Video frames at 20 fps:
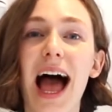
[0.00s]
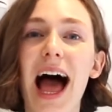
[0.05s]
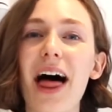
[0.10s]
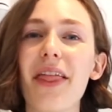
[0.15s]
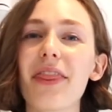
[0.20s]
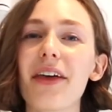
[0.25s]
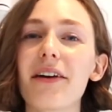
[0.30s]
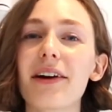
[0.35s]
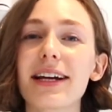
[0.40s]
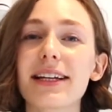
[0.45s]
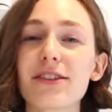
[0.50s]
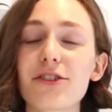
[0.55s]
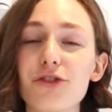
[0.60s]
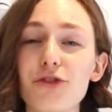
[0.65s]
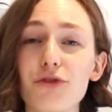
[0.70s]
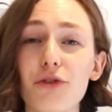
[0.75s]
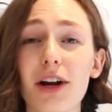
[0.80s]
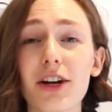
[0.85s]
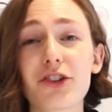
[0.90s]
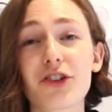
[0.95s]
and there are
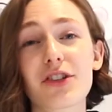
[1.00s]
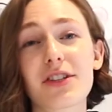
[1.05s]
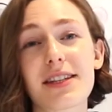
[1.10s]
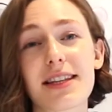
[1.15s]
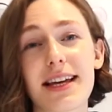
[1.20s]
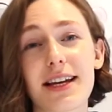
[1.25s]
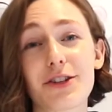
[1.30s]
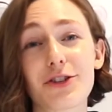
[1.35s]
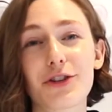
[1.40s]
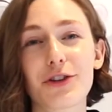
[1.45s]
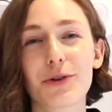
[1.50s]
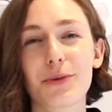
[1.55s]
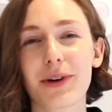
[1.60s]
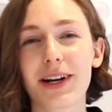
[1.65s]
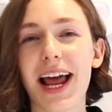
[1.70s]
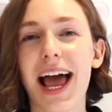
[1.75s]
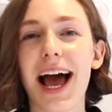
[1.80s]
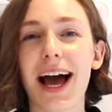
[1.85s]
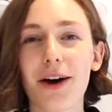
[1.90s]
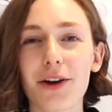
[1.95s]
instructions there too
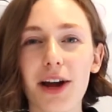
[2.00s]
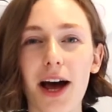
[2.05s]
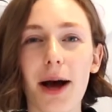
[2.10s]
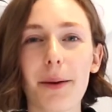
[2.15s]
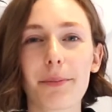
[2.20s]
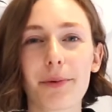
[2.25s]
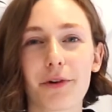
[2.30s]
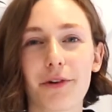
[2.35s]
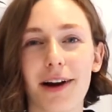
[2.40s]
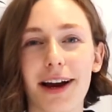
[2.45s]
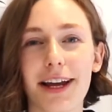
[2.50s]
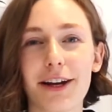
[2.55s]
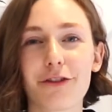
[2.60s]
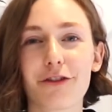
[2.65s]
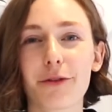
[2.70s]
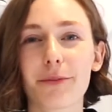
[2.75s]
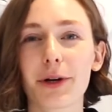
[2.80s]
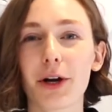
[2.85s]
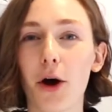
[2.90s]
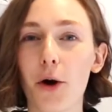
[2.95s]
on how to upgrade
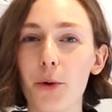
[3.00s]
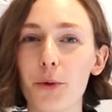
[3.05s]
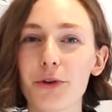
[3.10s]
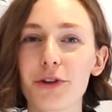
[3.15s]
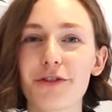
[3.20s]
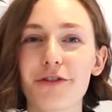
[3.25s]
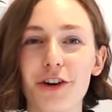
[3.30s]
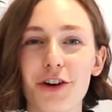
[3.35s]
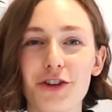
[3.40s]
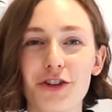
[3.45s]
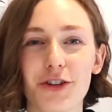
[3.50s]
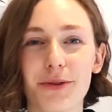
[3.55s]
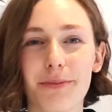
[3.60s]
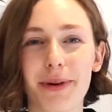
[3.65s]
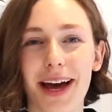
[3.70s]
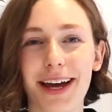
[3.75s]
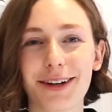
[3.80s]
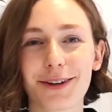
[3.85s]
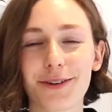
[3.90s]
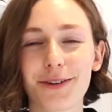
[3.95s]
from an older version
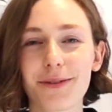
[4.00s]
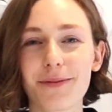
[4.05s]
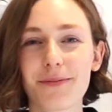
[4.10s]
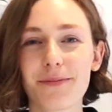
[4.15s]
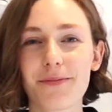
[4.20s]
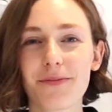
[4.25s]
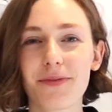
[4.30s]
panel.